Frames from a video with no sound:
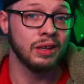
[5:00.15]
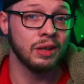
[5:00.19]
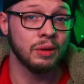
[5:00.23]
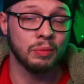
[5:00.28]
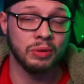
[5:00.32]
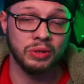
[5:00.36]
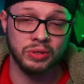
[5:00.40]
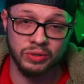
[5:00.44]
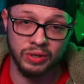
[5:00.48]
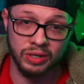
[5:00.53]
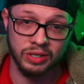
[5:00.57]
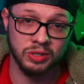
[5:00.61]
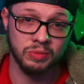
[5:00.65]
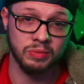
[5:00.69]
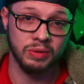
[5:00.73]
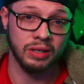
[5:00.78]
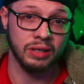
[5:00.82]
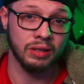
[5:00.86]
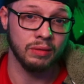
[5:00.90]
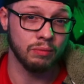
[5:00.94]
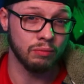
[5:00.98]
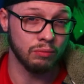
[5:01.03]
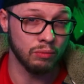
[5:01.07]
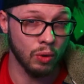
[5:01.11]
But trust me,
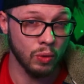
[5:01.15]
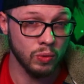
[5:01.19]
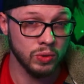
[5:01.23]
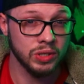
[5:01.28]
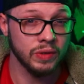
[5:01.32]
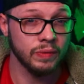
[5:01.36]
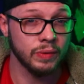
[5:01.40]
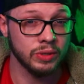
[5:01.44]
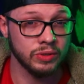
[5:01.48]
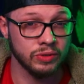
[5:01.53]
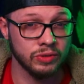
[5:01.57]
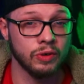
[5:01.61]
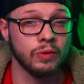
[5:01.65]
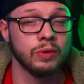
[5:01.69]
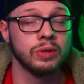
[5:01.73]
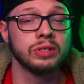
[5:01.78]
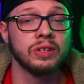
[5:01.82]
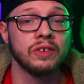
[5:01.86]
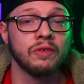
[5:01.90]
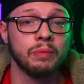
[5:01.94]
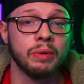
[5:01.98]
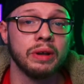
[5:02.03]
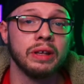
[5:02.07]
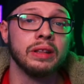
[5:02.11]
most of us growers
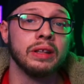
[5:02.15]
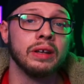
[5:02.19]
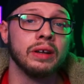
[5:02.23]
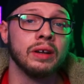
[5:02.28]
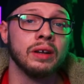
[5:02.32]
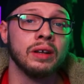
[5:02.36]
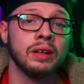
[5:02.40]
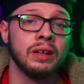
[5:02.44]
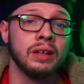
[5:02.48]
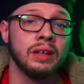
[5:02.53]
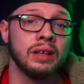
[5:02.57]
have been there.